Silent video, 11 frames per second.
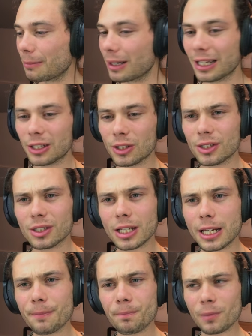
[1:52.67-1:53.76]
But let's just
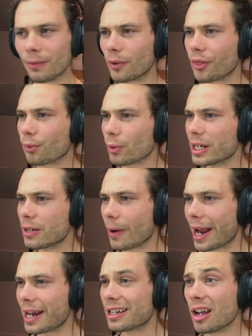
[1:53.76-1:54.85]
see. I've got 3
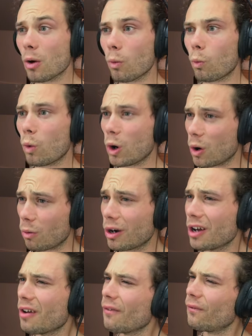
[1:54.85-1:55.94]
grand. Whoa.
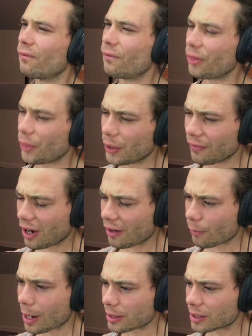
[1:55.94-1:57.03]
35
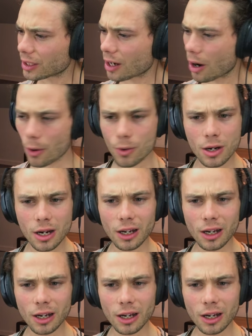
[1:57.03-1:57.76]
rounds to go.